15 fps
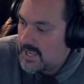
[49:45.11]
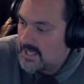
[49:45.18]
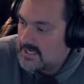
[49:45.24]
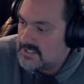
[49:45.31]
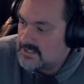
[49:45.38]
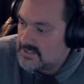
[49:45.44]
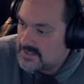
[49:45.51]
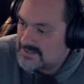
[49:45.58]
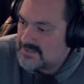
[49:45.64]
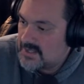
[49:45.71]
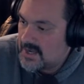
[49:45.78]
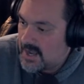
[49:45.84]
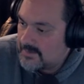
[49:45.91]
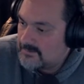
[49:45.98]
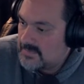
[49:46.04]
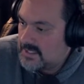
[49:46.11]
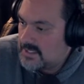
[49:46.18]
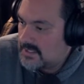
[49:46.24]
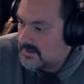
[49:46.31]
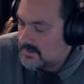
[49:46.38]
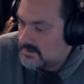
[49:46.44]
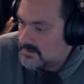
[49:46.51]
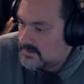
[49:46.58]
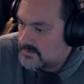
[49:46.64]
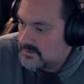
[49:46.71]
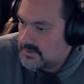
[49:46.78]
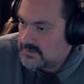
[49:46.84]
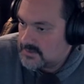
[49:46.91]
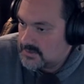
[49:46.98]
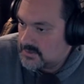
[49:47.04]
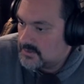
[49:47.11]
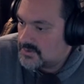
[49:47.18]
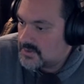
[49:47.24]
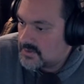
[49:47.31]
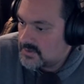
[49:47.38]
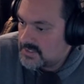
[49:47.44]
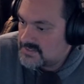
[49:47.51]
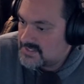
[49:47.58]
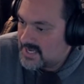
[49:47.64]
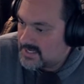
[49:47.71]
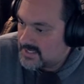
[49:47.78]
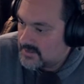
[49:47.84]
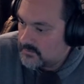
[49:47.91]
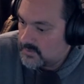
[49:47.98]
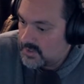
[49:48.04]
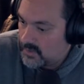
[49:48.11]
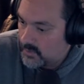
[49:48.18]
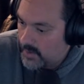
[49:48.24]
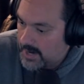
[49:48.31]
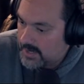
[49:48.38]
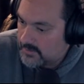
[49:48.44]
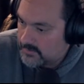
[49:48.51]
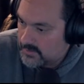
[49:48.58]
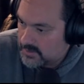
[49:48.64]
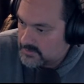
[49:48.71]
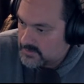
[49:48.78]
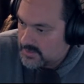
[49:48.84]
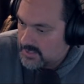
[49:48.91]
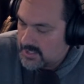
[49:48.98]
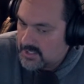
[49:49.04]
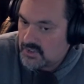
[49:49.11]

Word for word: and it does not meet the 230 second requirement,